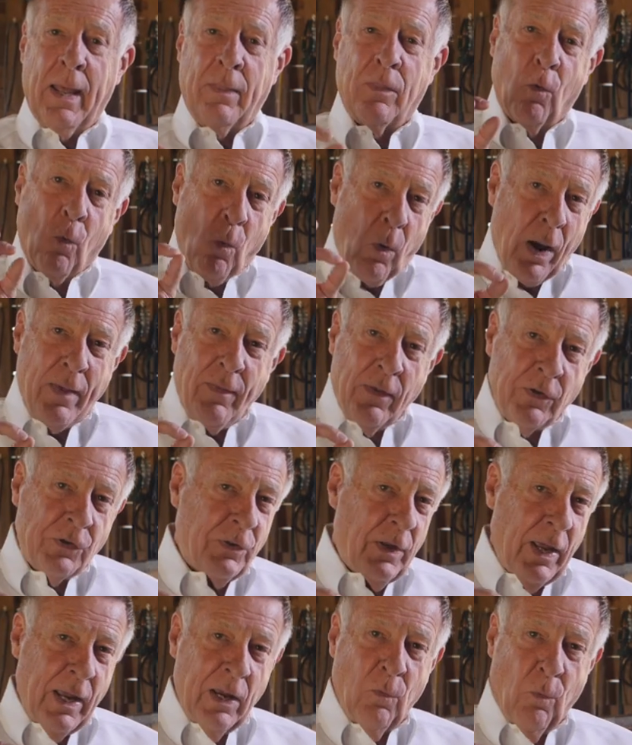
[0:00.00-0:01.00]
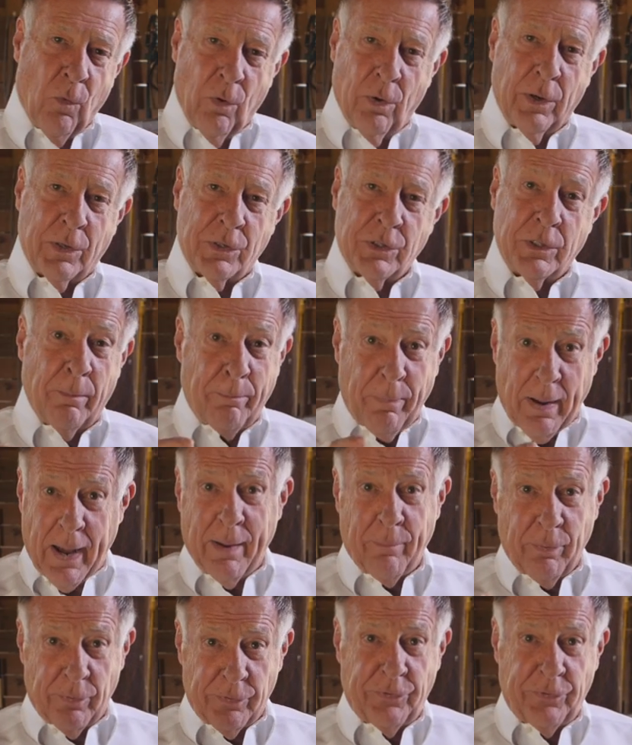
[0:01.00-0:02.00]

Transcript: The way this thing works, the Bible